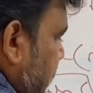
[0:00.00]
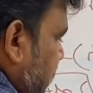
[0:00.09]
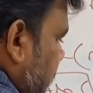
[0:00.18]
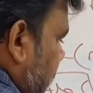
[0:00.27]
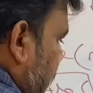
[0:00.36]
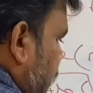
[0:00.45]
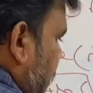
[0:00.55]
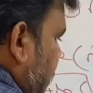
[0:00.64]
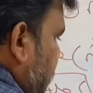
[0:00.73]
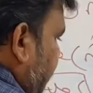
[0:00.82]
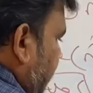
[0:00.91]
is an optional
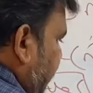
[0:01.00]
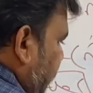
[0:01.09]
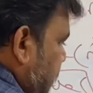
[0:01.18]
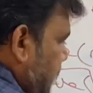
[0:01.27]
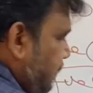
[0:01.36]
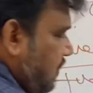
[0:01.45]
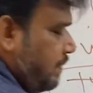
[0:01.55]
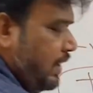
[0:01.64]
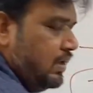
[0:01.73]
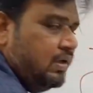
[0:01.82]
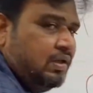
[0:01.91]
example of positive
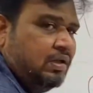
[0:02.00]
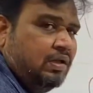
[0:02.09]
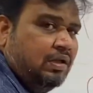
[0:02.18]
feedback.